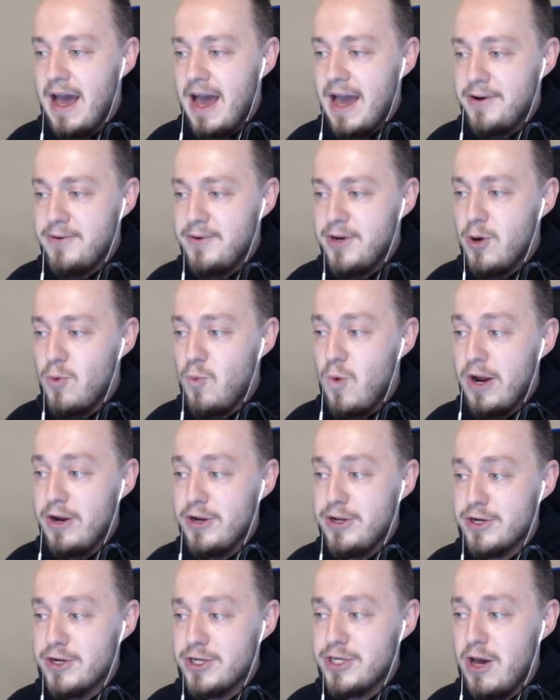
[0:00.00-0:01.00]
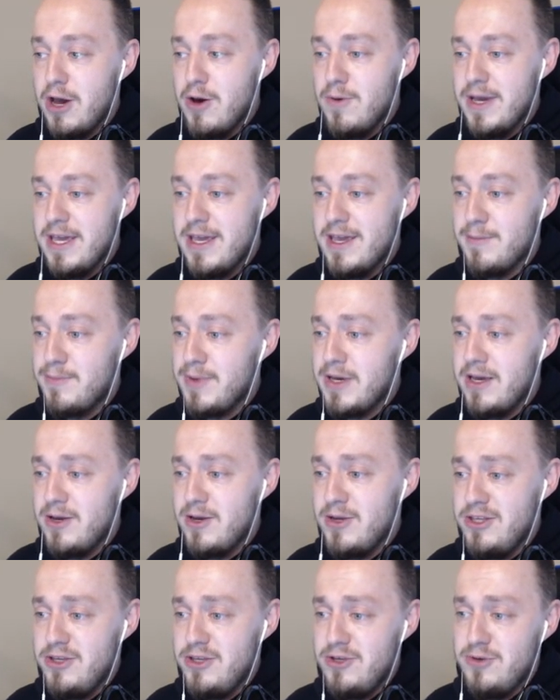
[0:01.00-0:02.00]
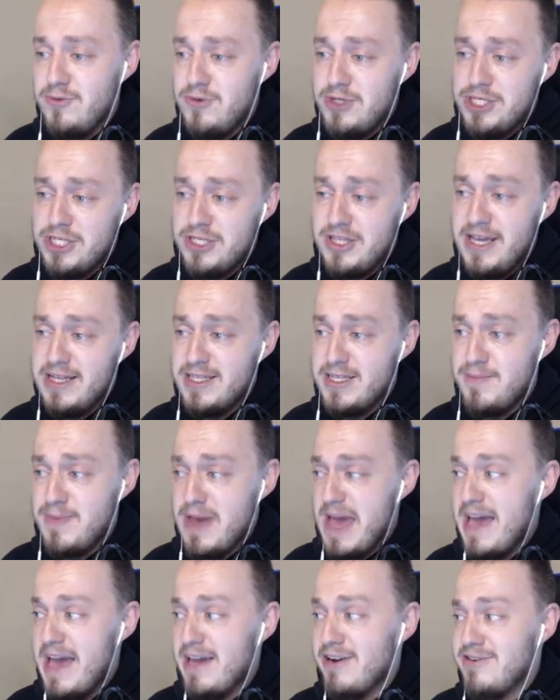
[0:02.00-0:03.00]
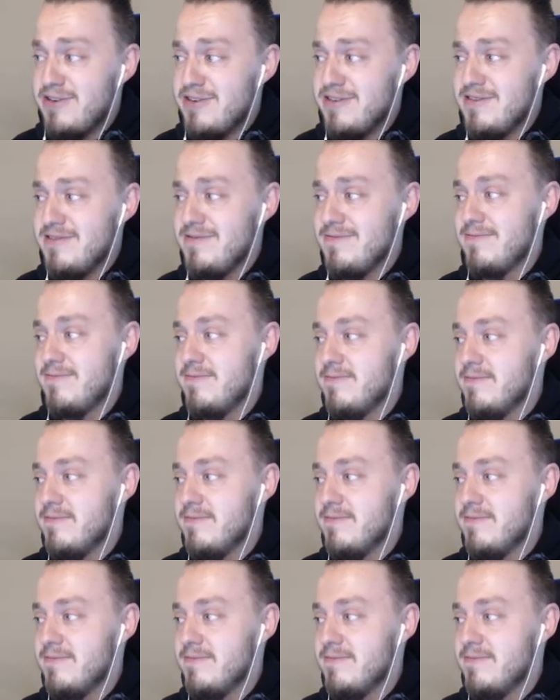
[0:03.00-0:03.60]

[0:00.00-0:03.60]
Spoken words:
I don't know where you're going, but would you like to battle?